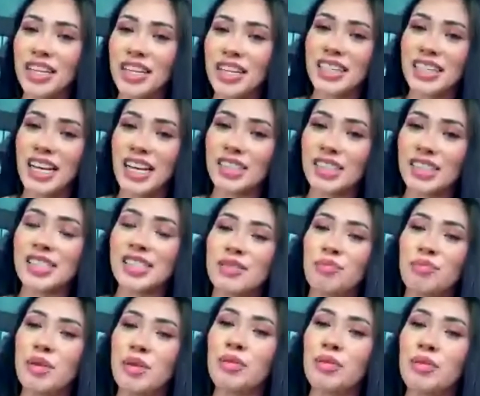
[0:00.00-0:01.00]
like that, because
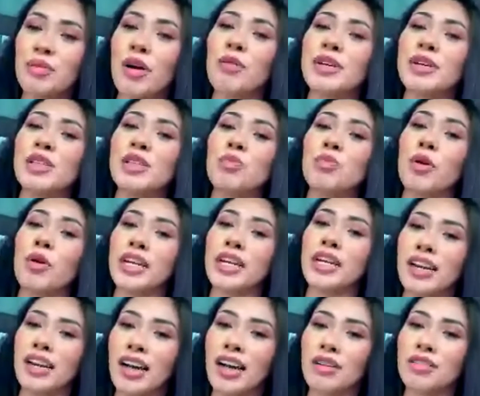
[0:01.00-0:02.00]
people always point it
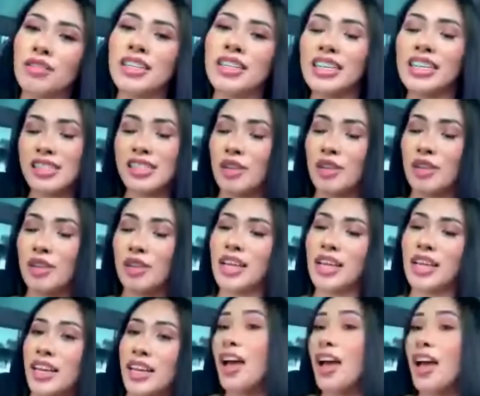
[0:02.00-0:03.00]
out. Yes, they'll be like,
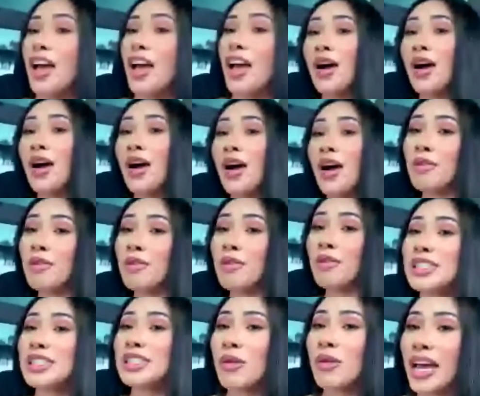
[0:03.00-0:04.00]
oh, it's
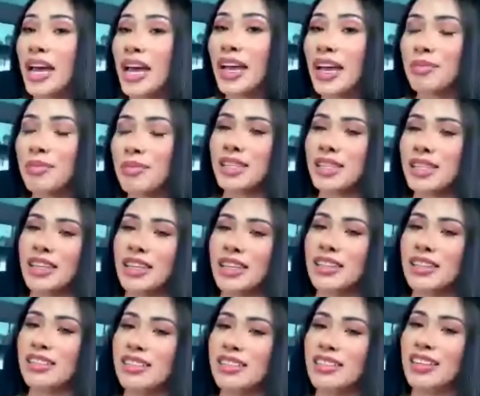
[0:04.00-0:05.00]
okay. But then
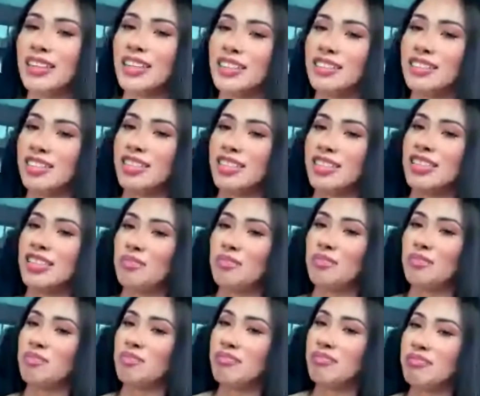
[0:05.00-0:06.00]
they just keep
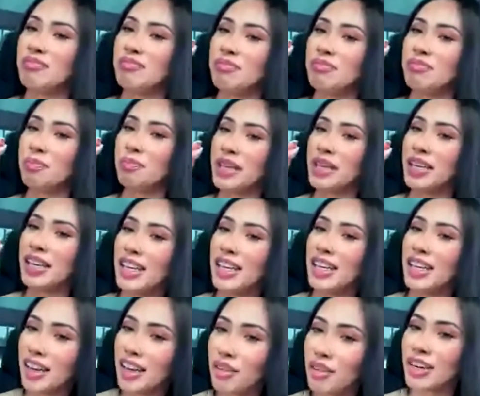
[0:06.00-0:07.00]
picking it out. And I'm
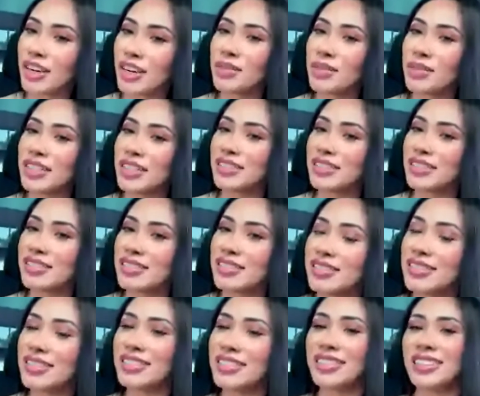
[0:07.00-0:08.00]
like, ooh,
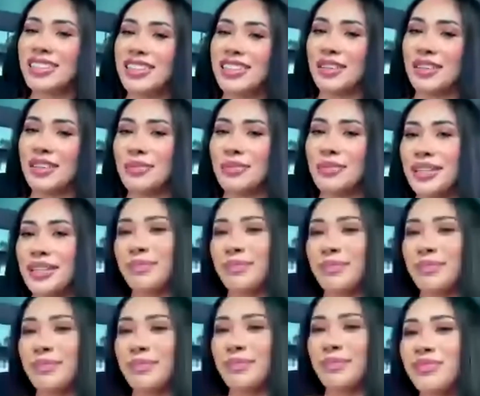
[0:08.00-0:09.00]
but
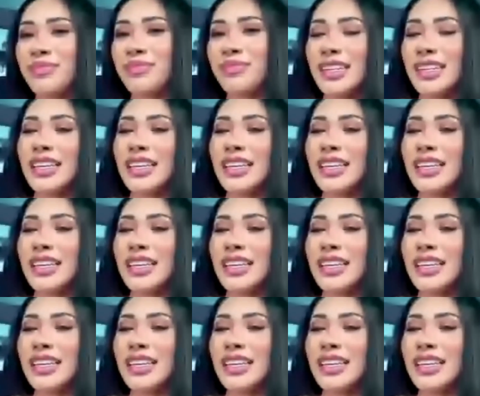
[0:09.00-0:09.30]
yeah,